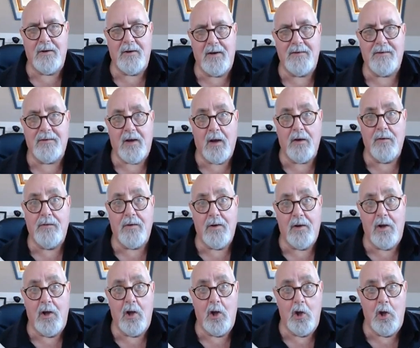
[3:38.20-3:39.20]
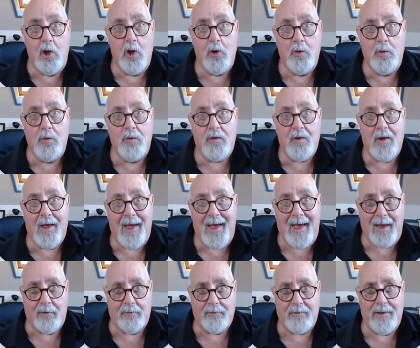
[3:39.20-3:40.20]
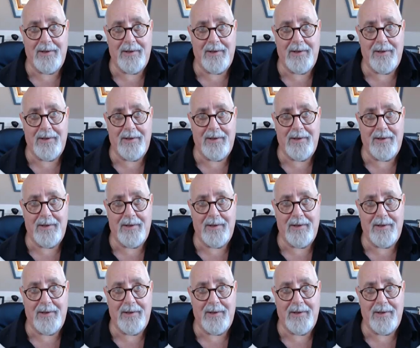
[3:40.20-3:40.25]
it is going to lose out.